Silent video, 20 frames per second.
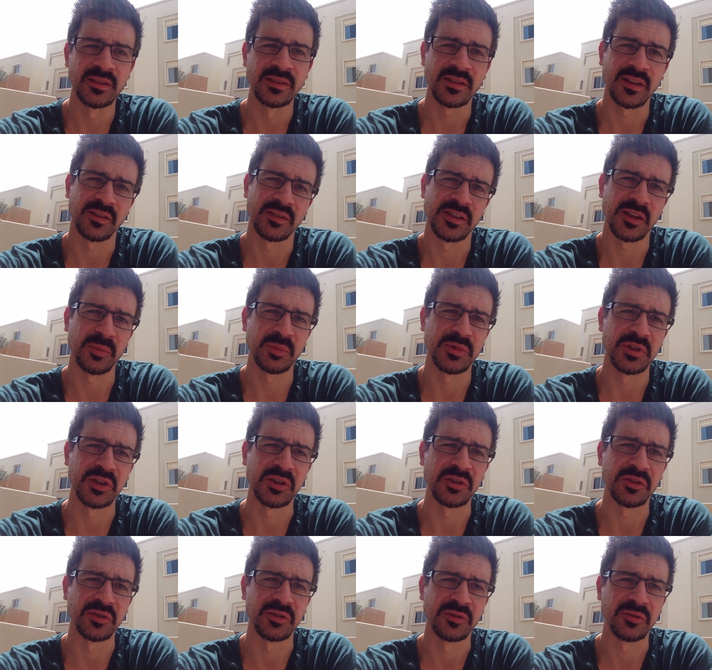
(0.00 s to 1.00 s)
So it's up to
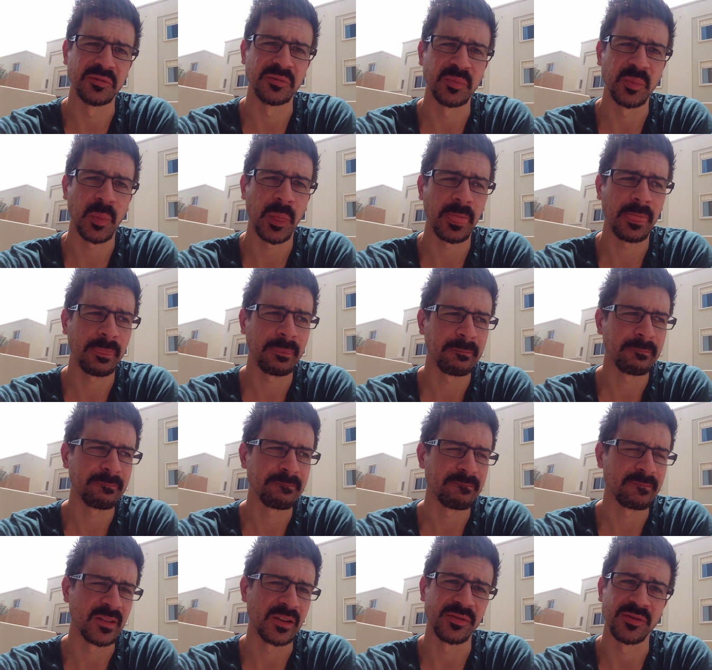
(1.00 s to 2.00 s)
you.
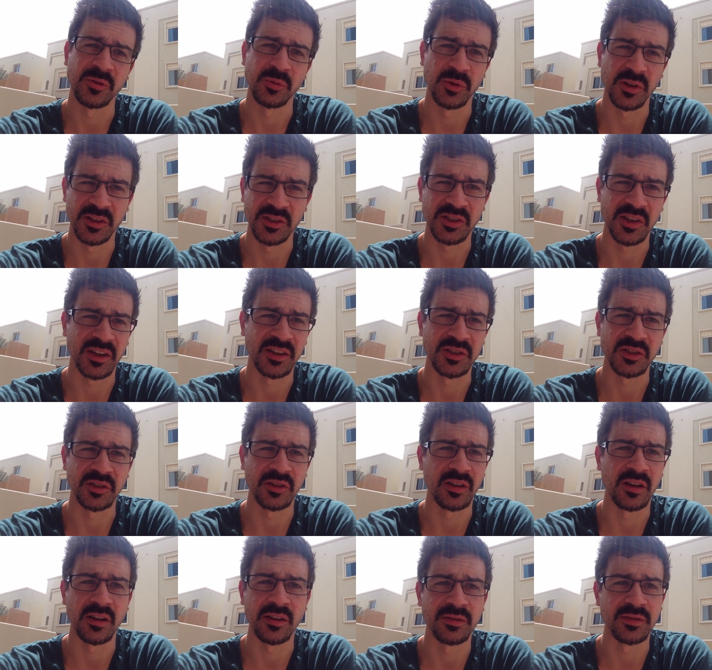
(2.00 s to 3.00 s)
If you want to change
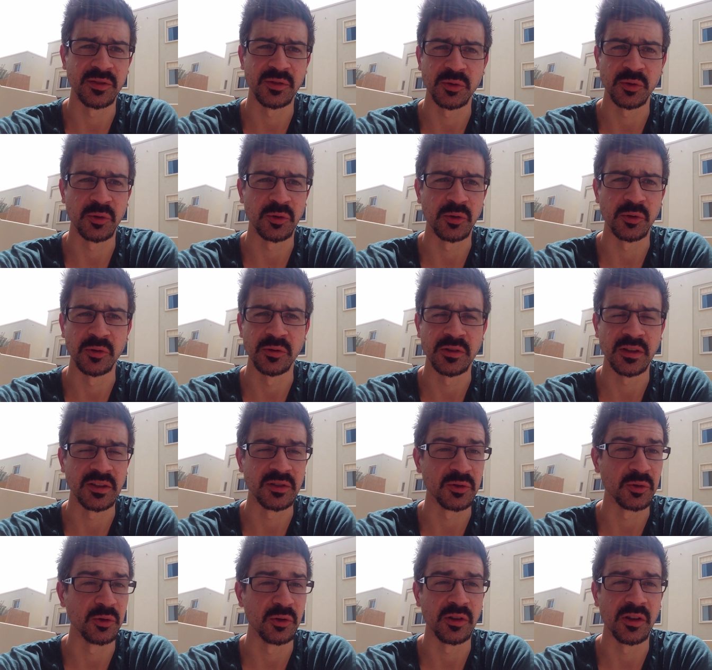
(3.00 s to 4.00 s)
your life, it's all
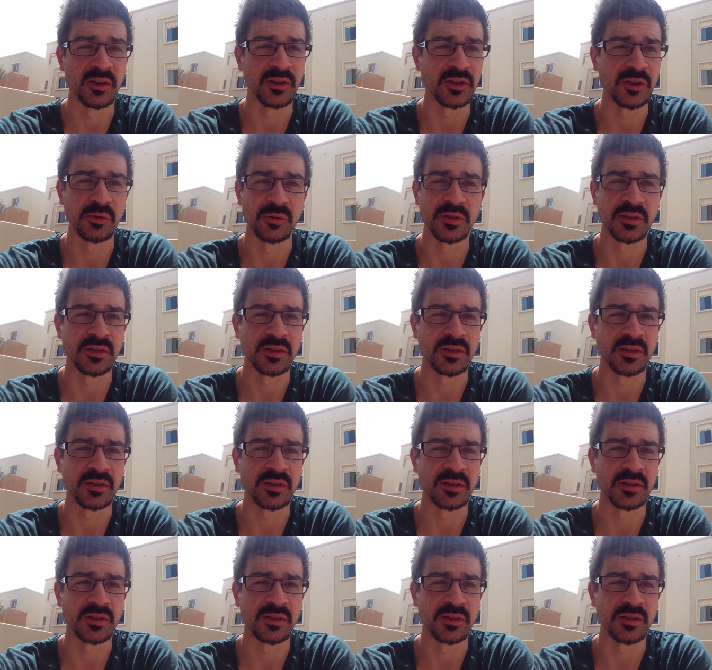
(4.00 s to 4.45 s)
on you.